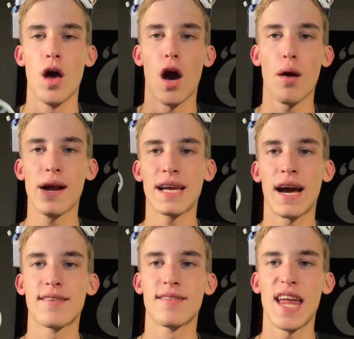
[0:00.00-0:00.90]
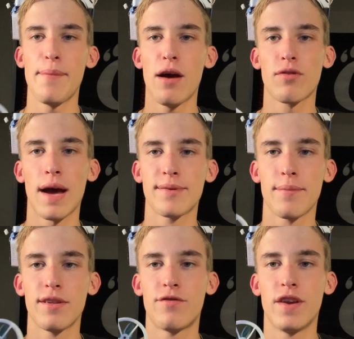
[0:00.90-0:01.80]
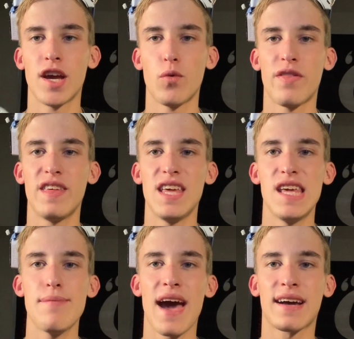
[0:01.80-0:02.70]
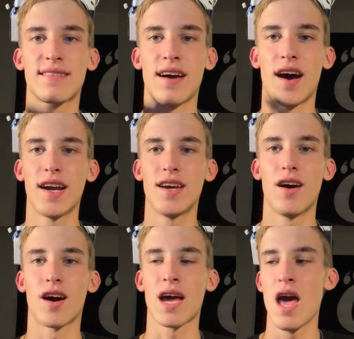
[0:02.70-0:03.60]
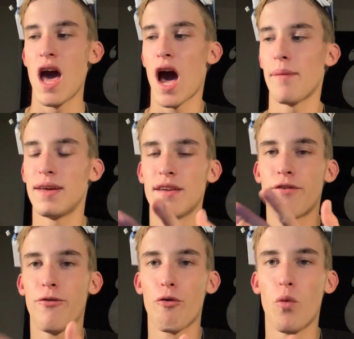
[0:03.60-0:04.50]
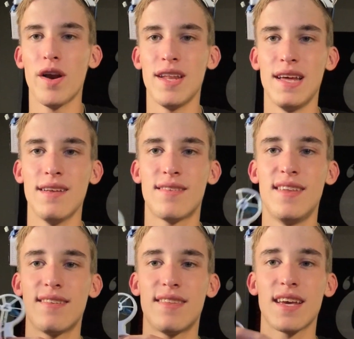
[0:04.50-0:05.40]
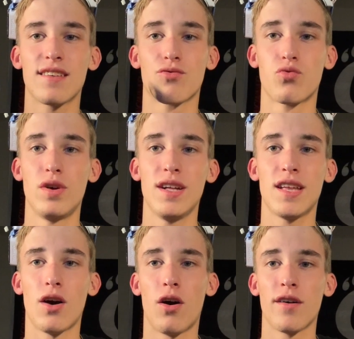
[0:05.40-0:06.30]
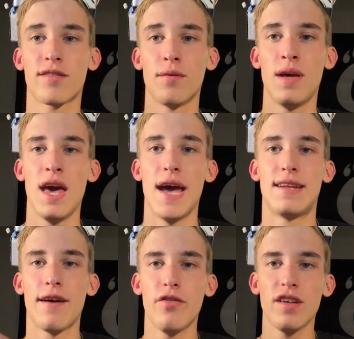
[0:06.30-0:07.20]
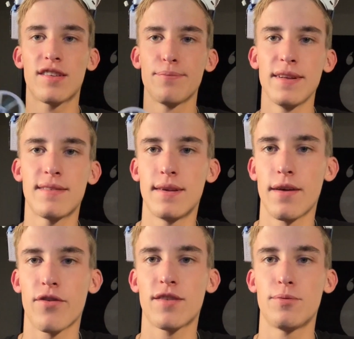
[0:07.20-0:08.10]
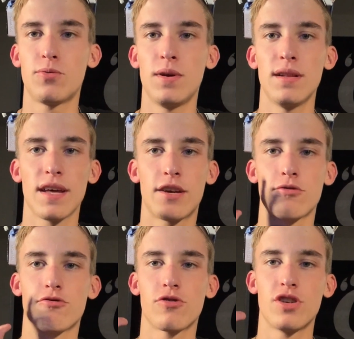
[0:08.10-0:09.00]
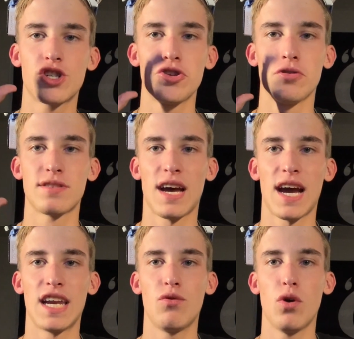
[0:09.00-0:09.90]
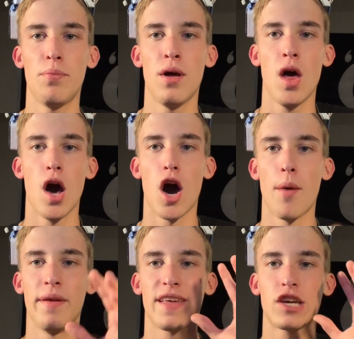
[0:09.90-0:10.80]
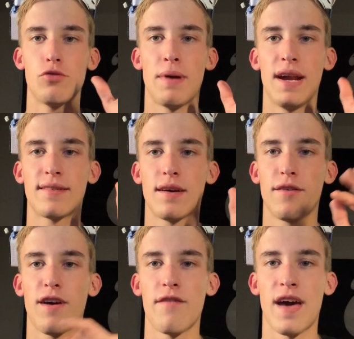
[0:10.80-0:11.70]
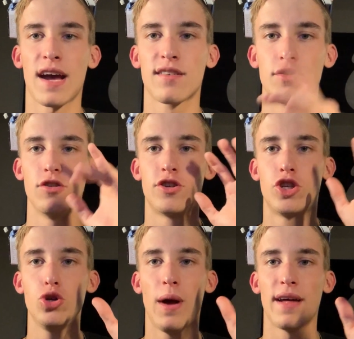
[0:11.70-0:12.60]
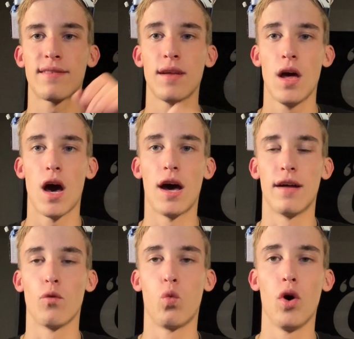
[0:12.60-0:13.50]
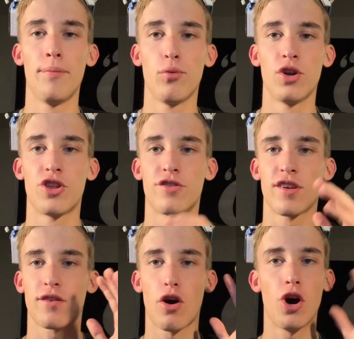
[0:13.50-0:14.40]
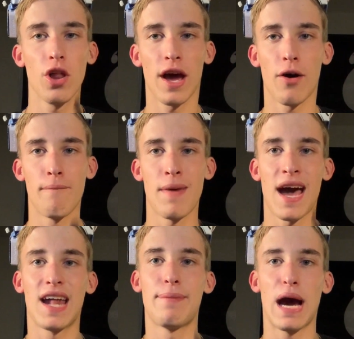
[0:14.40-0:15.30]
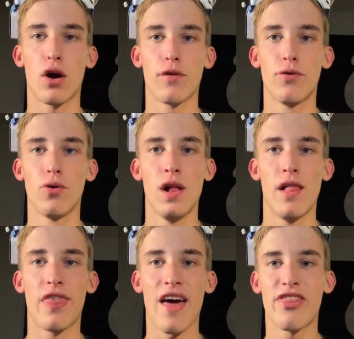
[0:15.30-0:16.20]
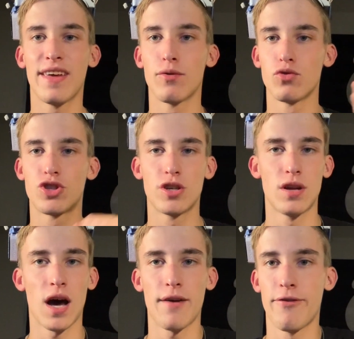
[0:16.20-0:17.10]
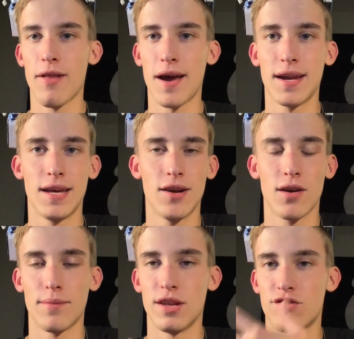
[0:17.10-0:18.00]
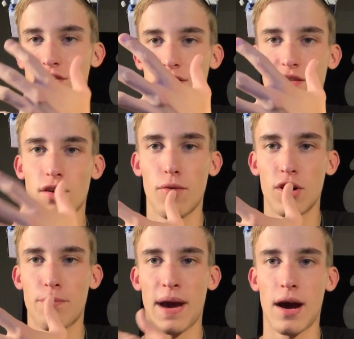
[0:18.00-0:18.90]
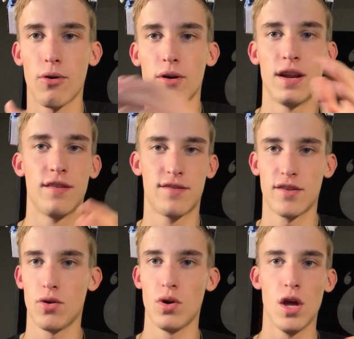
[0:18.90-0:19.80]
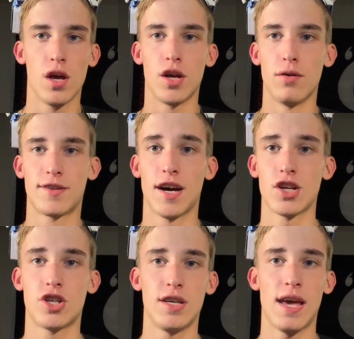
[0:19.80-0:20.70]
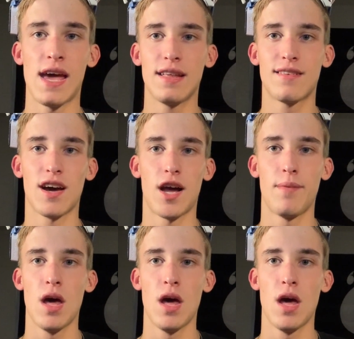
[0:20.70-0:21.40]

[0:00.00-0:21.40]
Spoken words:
Alright guys, so that about wraps up this video with the Emax TinyHawk. I mean, for what it is, this thing is really awesome. It definitely splits the difference between like your traditional Tiny Whoop and like your Beta 75X or 2S whoop, which is just all out mad powerful. That thing should not fly in here. I mean, it's just so much power and it's so, you know, touchy. Anytime